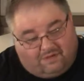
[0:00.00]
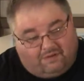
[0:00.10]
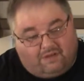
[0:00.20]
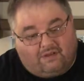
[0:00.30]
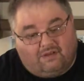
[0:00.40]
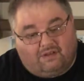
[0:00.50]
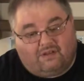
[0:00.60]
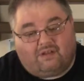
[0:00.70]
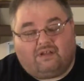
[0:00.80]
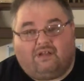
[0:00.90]
There we go.
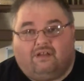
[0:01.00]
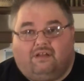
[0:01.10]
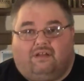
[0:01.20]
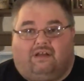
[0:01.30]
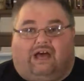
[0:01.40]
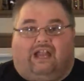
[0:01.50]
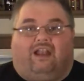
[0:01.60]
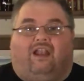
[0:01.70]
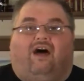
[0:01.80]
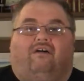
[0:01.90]
I
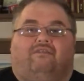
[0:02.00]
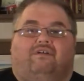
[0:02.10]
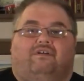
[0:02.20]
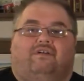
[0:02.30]
love